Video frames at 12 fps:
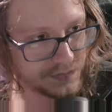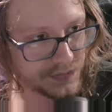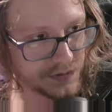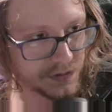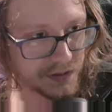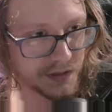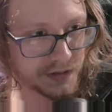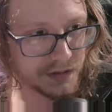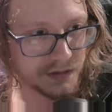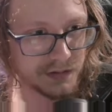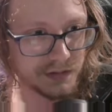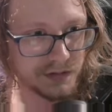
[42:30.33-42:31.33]
Okay,
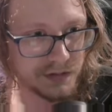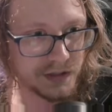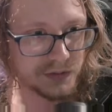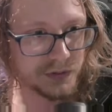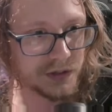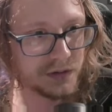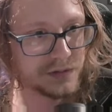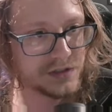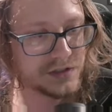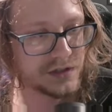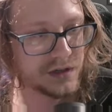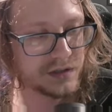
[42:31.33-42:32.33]
and we always
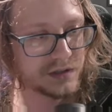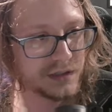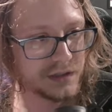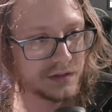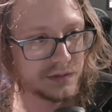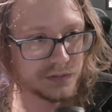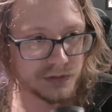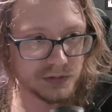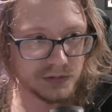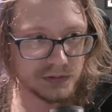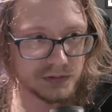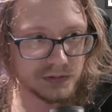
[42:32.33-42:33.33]
start at the
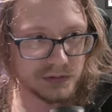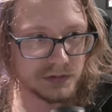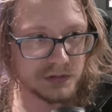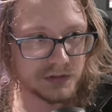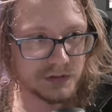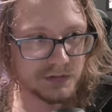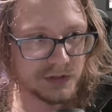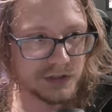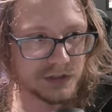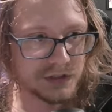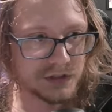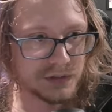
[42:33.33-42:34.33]
root to do this
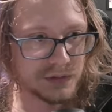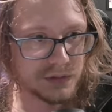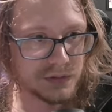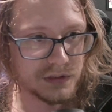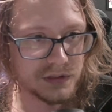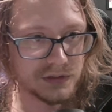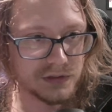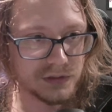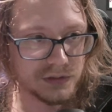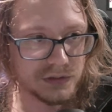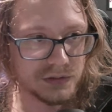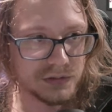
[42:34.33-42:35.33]
inversion. So in order
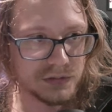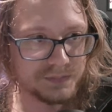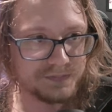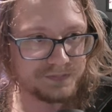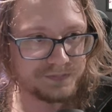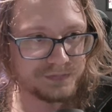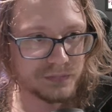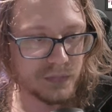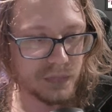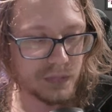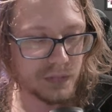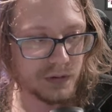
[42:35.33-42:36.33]
to
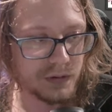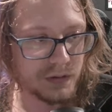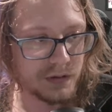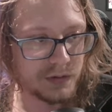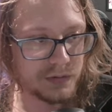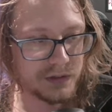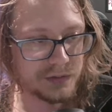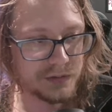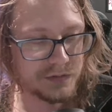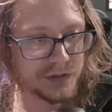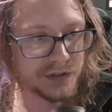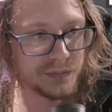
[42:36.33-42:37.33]

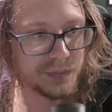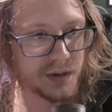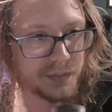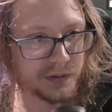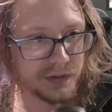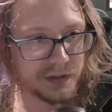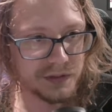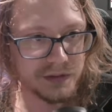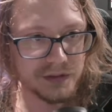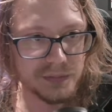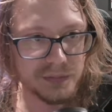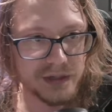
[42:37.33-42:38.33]
invert it properly, you need
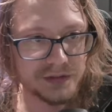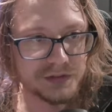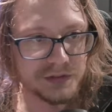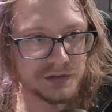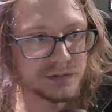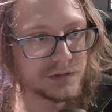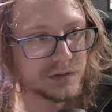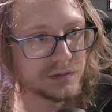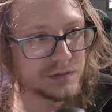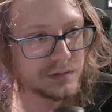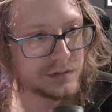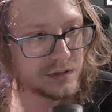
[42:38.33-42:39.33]
to pass in the
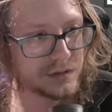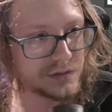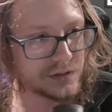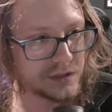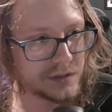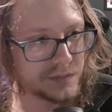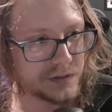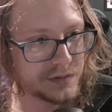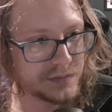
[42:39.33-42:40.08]
root as an argument.